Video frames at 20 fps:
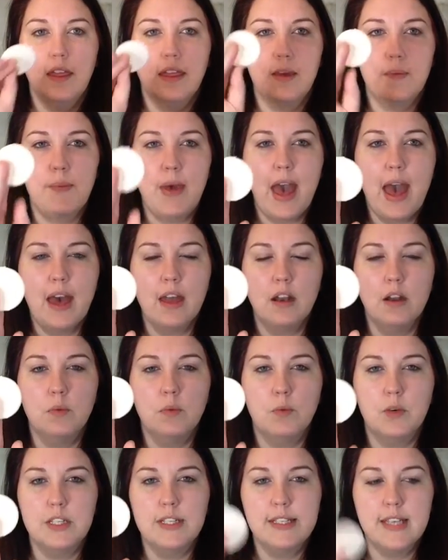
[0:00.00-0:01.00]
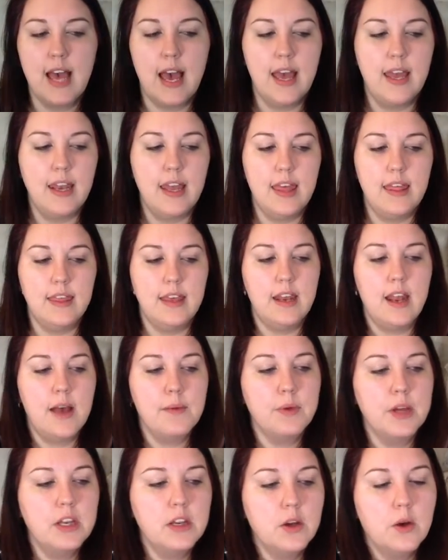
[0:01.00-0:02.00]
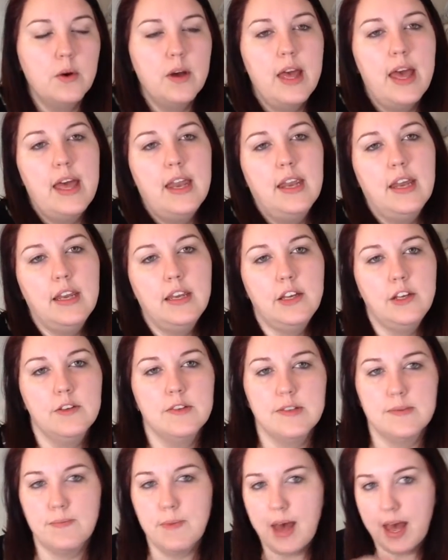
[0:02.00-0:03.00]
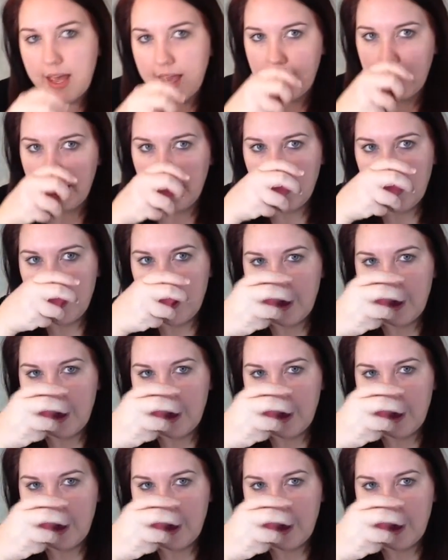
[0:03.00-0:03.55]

the pad on one side, and then I'm going to go ahead and use my